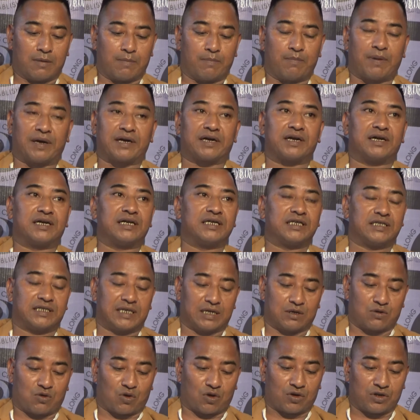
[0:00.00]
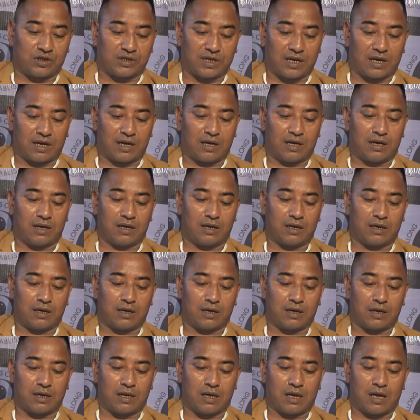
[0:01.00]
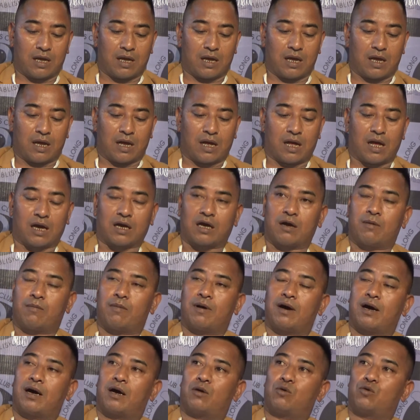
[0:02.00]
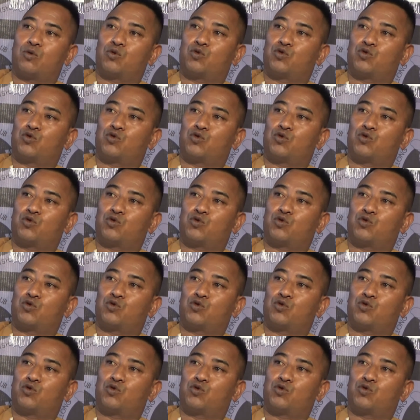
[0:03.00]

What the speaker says: bat district council hakaba u